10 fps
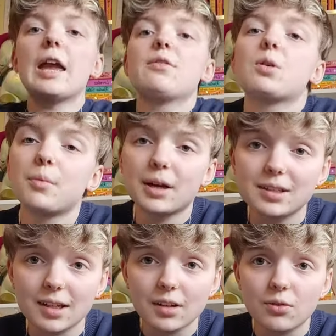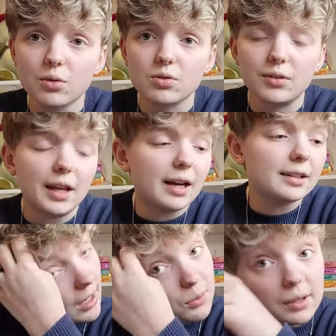If you want my extended thoughts on that,
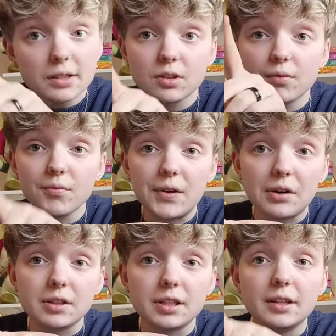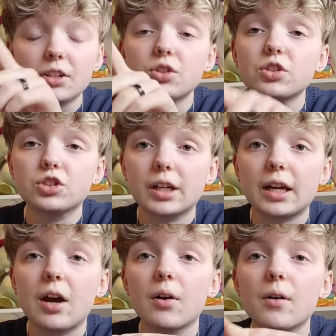as well as stuff on Verity, then you should check
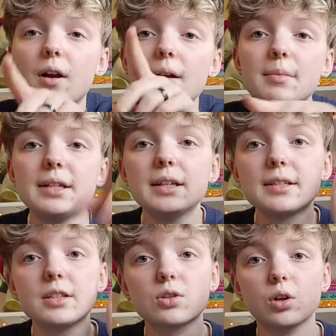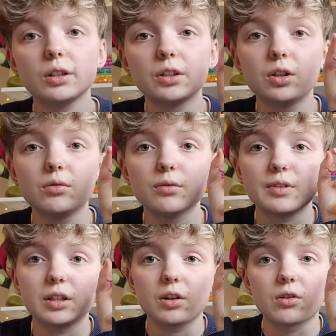out me and Daisy's Colleen Hoover
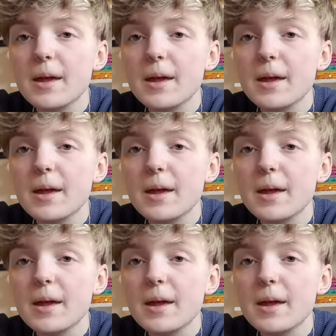video.